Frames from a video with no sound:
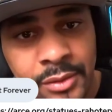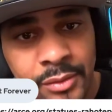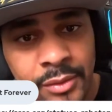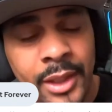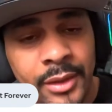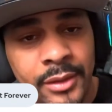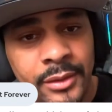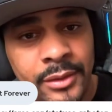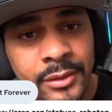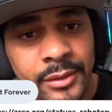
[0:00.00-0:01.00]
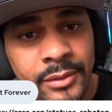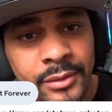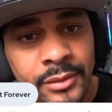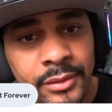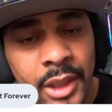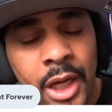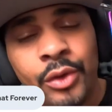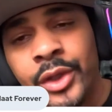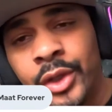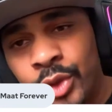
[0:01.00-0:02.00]
right? I
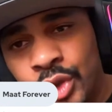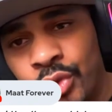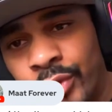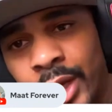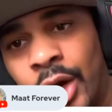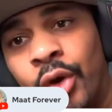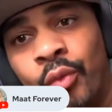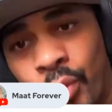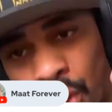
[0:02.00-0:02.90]
don't think we should rely on